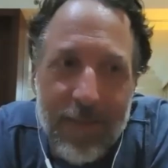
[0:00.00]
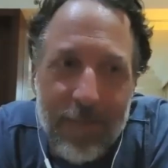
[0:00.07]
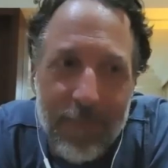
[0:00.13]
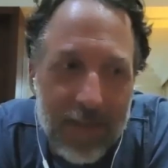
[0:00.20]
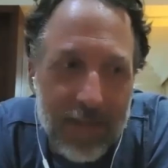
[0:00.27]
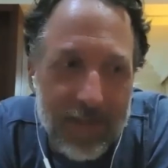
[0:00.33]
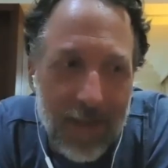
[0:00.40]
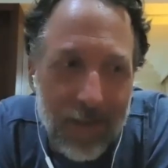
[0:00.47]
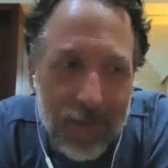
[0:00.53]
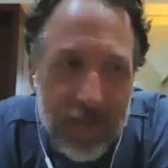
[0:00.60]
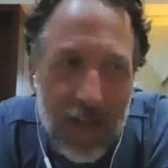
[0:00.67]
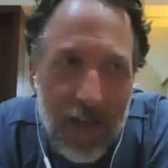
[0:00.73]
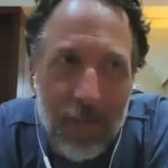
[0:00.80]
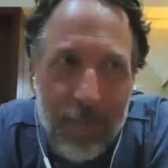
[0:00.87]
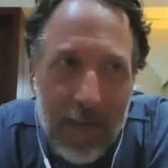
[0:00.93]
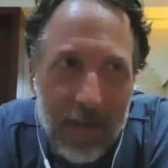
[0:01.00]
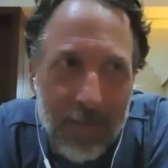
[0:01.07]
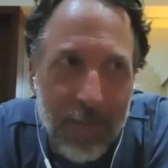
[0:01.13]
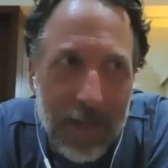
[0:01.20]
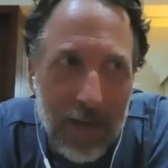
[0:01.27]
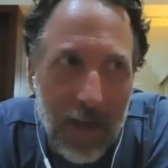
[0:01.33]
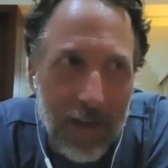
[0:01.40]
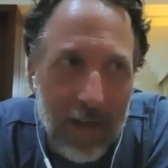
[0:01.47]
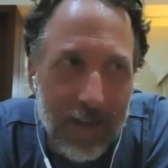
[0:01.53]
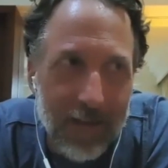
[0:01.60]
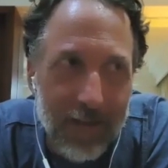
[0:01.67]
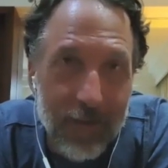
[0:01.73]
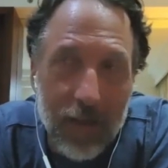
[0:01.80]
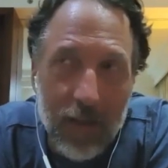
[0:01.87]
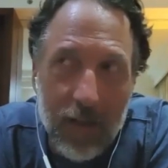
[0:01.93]
it because I was helming, but
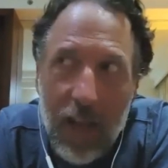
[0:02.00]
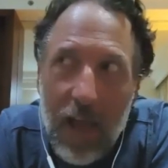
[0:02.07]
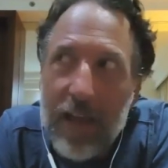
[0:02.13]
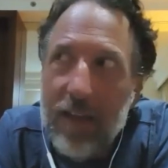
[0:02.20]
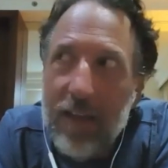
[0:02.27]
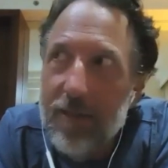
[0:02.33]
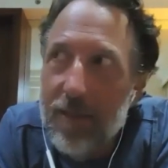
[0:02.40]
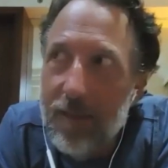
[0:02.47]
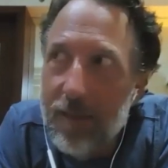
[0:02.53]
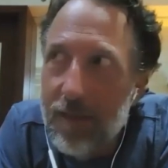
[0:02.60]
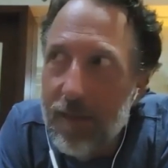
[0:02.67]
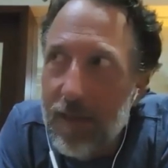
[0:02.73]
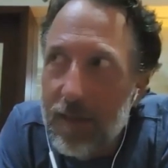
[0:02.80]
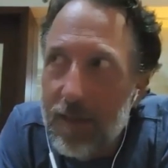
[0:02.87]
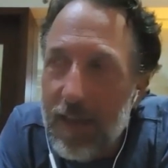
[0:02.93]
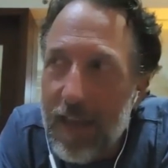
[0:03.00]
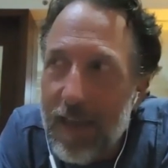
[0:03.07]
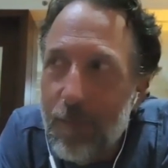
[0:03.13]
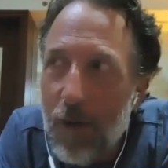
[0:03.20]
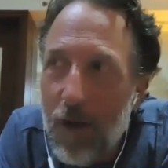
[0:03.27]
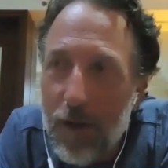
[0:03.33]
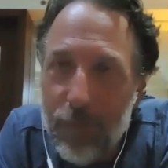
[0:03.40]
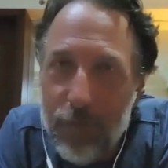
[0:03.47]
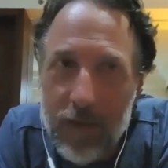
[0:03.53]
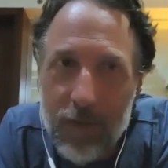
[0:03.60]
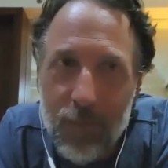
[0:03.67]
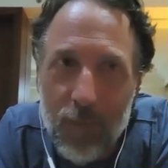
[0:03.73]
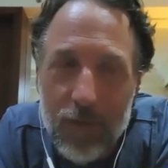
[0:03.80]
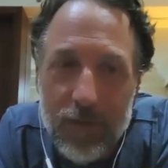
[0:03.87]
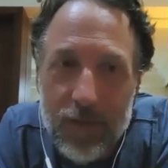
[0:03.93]
the light that came off it
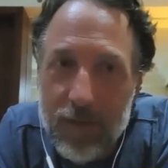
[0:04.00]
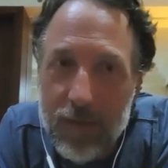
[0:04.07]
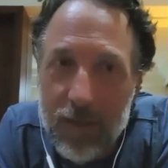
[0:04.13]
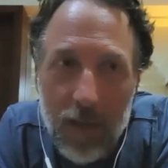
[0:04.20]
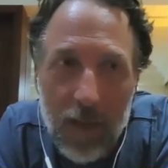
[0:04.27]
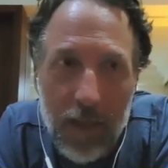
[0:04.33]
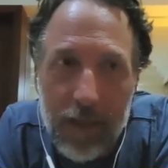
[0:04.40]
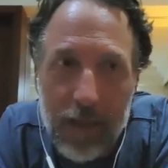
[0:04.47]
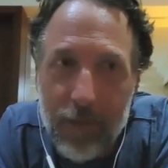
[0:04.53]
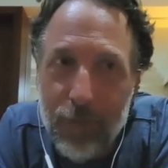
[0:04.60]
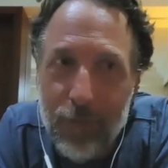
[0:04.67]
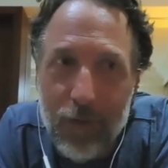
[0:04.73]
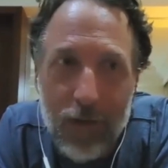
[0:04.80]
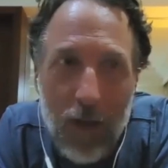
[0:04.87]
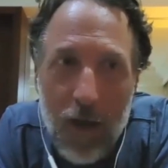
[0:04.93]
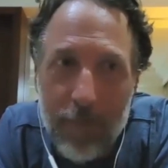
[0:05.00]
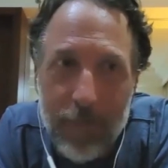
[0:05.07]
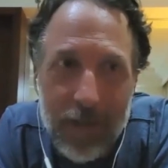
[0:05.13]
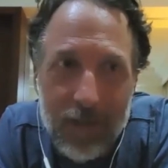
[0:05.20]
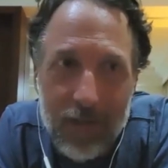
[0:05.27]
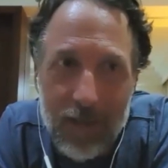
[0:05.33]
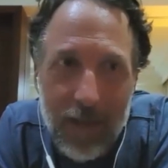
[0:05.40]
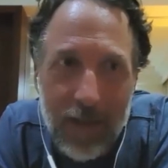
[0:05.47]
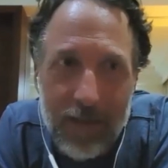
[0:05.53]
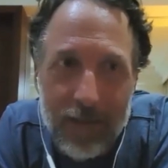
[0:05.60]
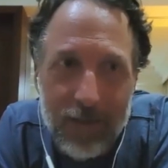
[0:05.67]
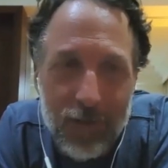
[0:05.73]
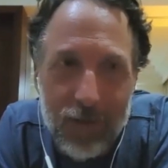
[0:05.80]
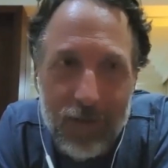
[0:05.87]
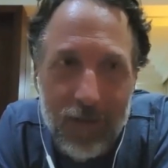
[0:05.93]
was like phenomenal.
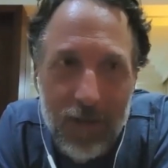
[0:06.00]
It